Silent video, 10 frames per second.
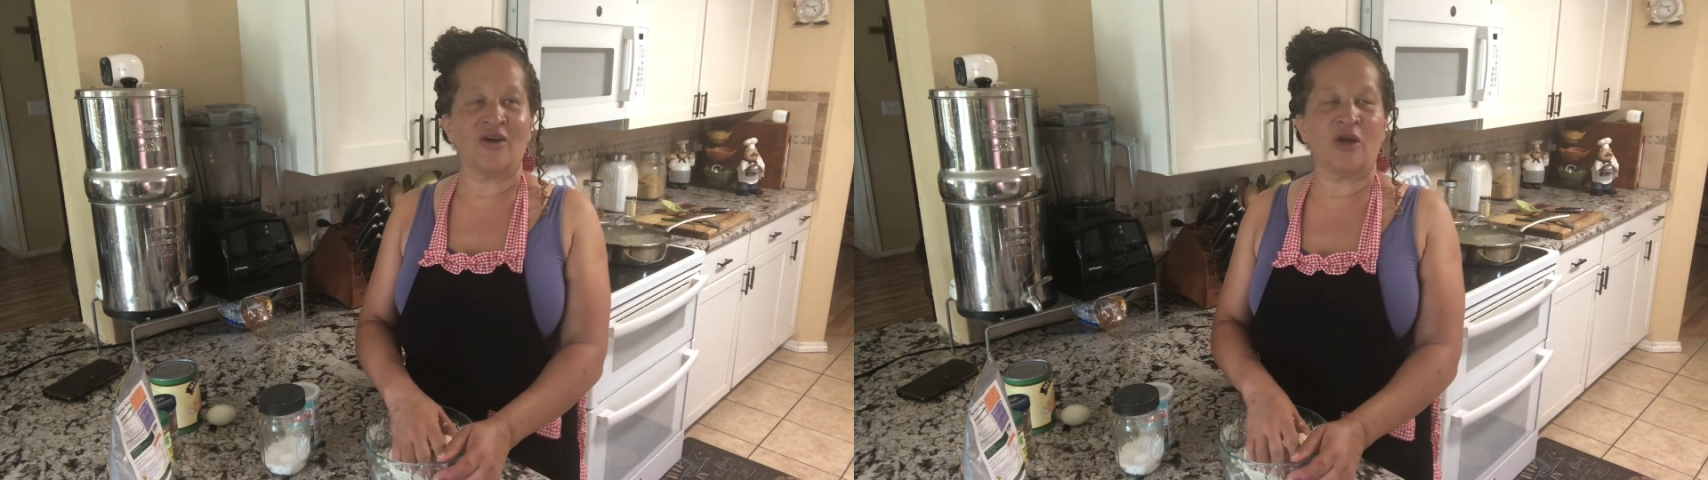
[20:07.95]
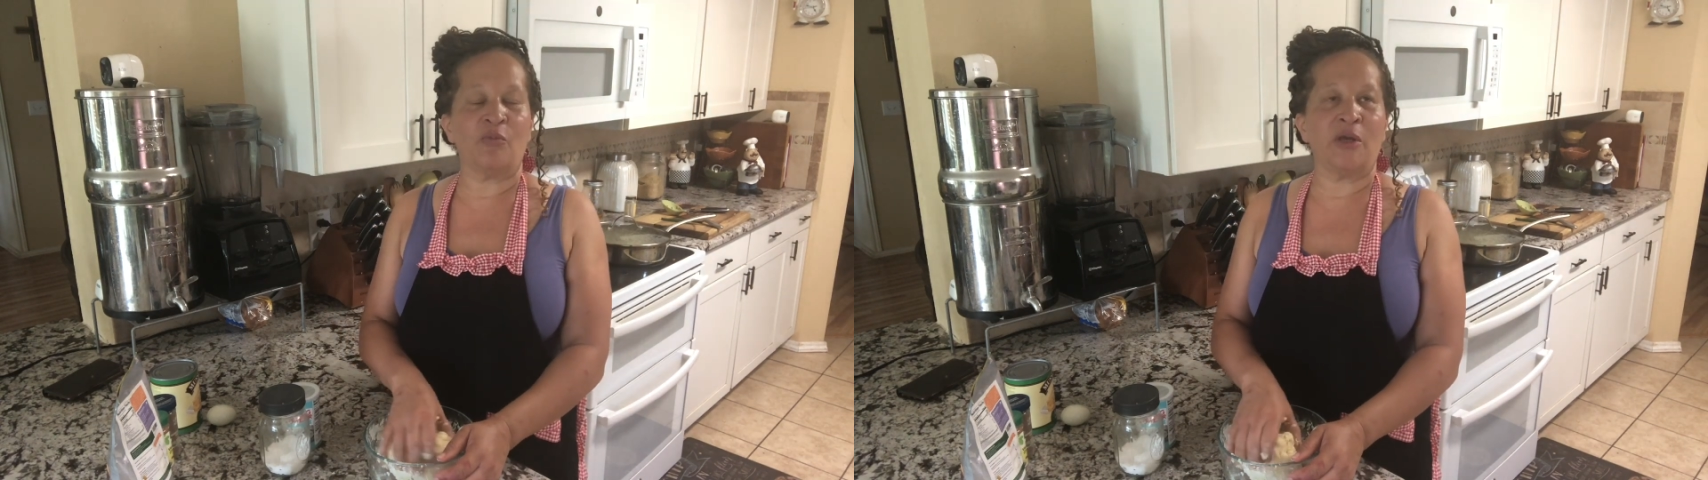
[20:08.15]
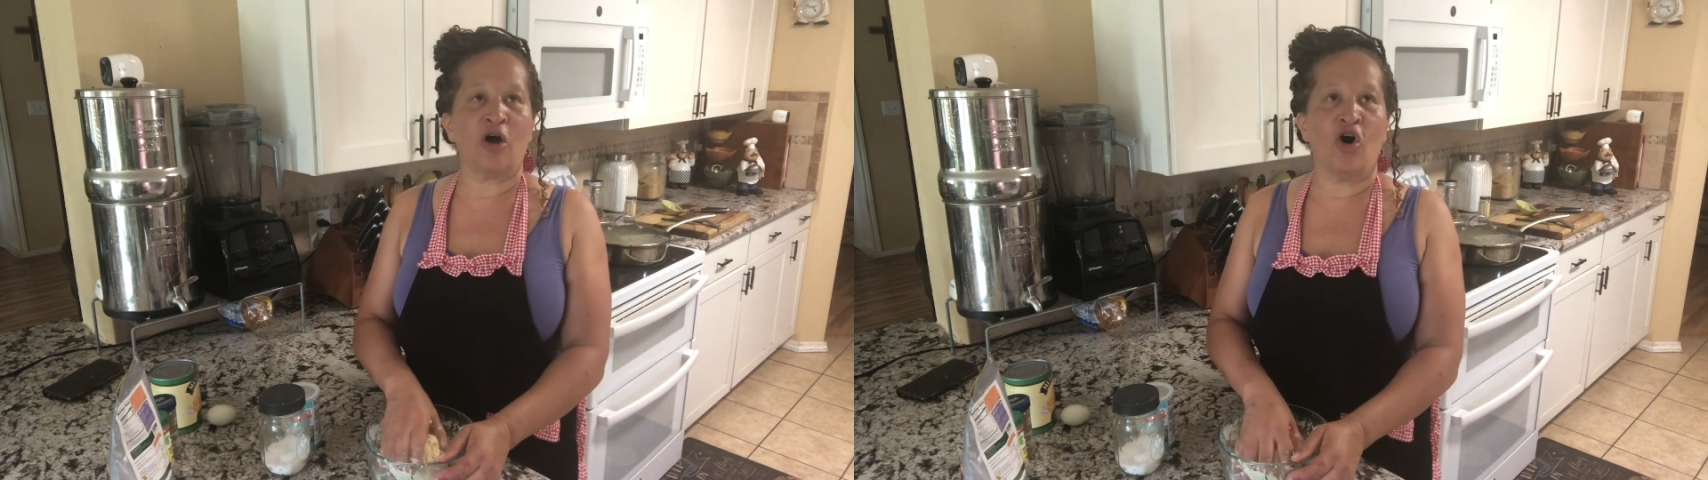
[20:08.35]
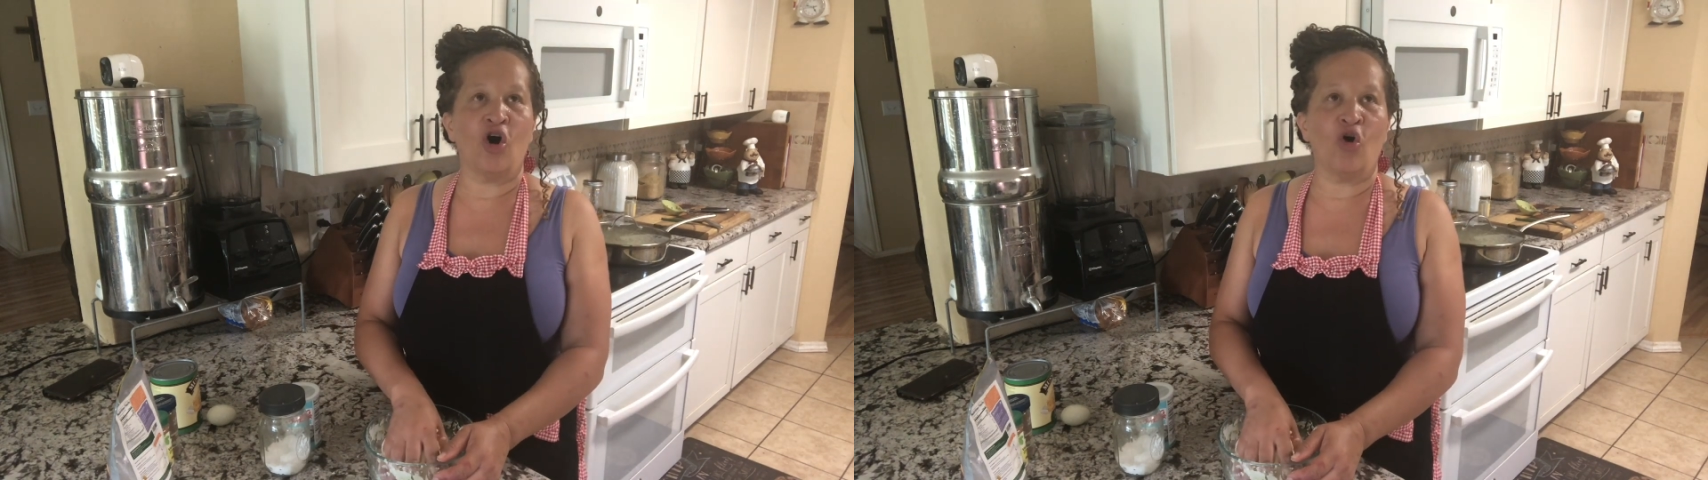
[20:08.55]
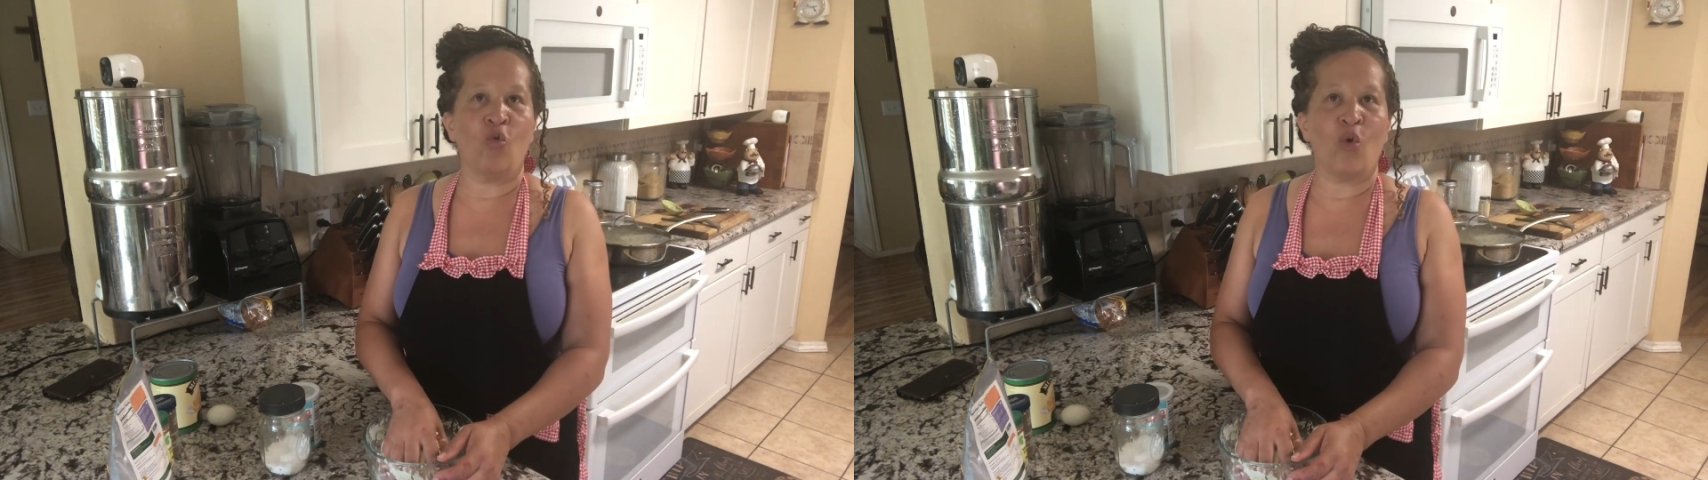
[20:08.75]
and it would be
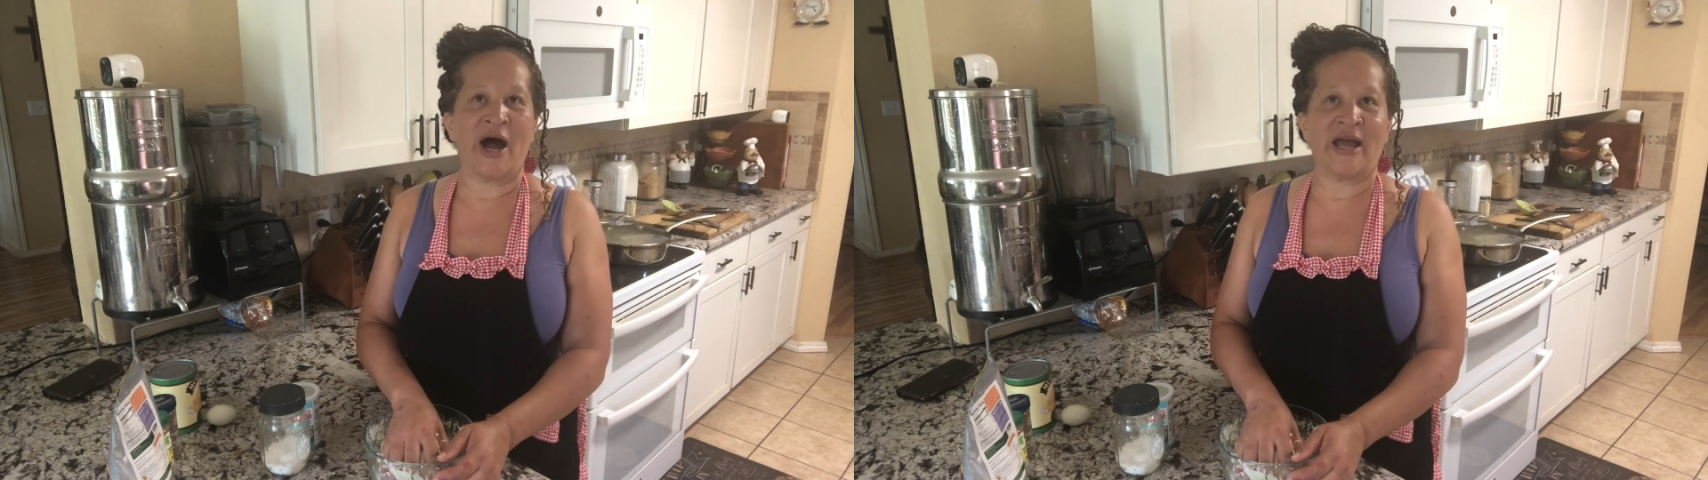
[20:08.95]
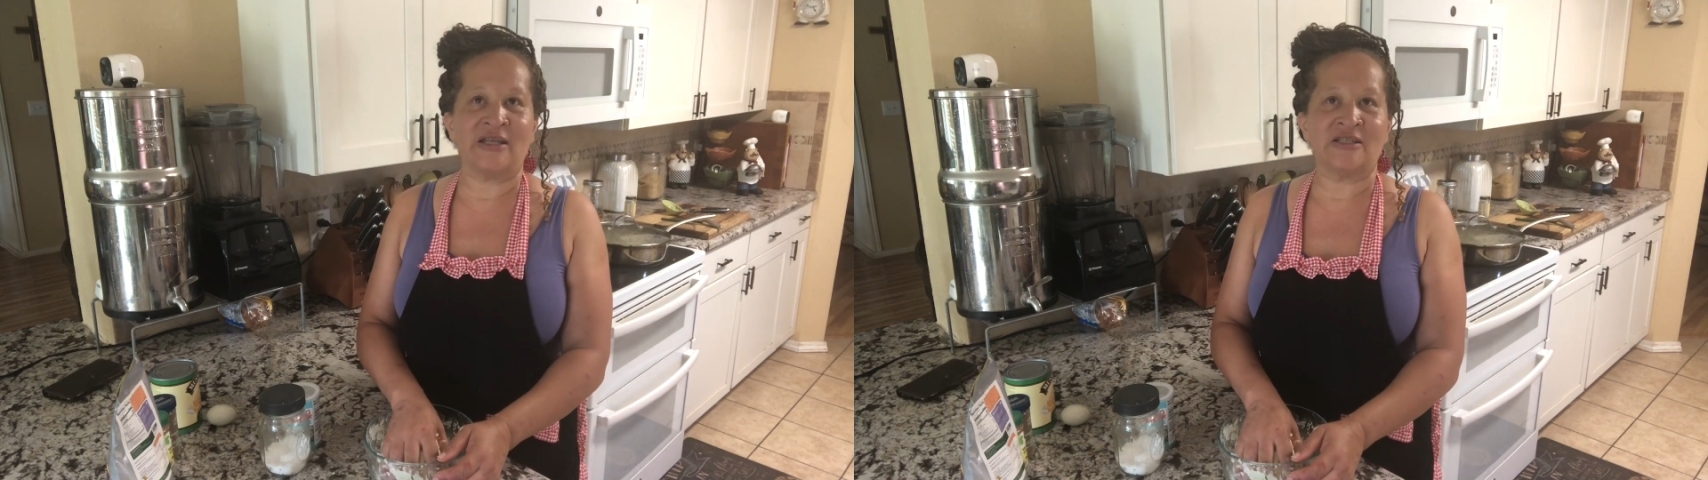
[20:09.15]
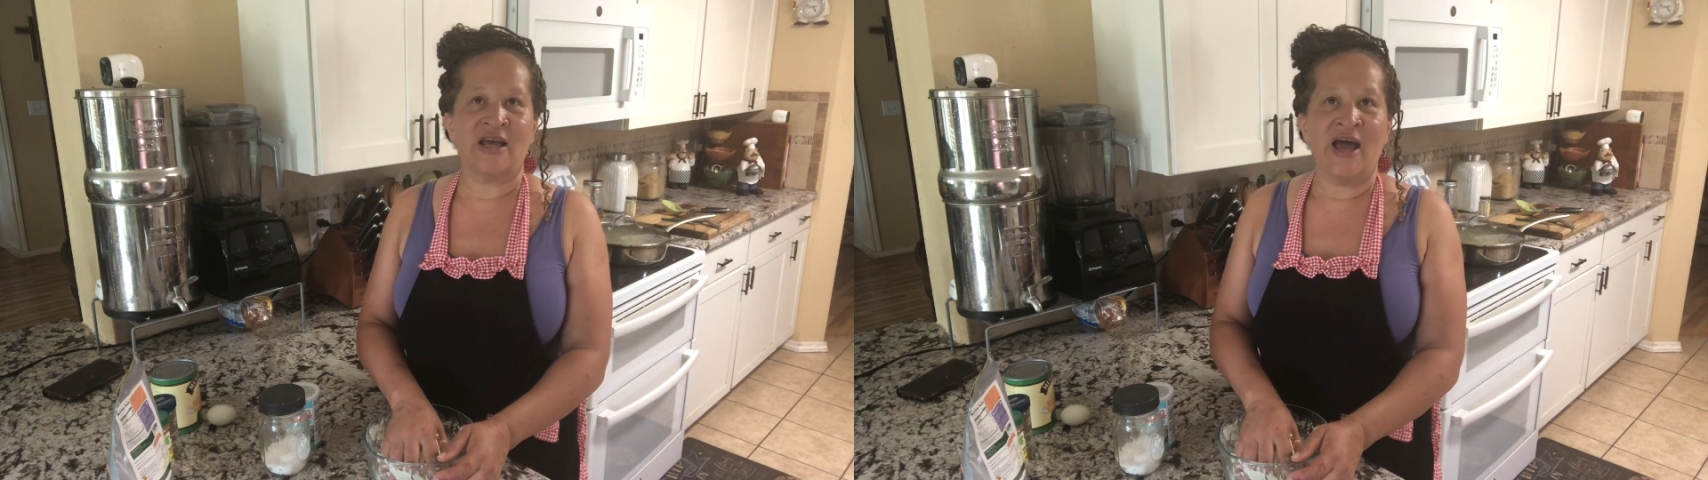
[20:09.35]
all white.